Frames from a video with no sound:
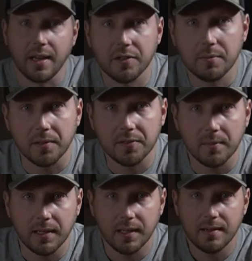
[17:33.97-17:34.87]
how it's supposed
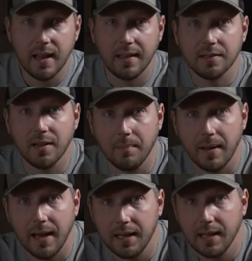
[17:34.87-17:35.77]
to be. Yeah, that's not
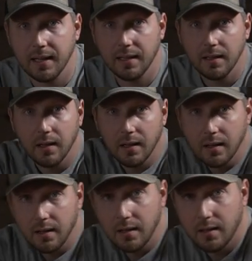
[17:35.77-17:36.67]
bad.
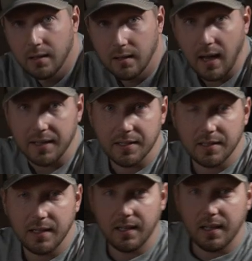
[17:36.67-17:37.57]
I
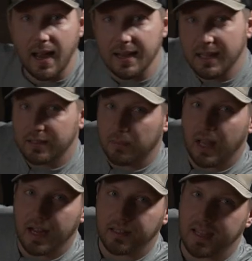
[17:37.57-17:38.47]
just need some lights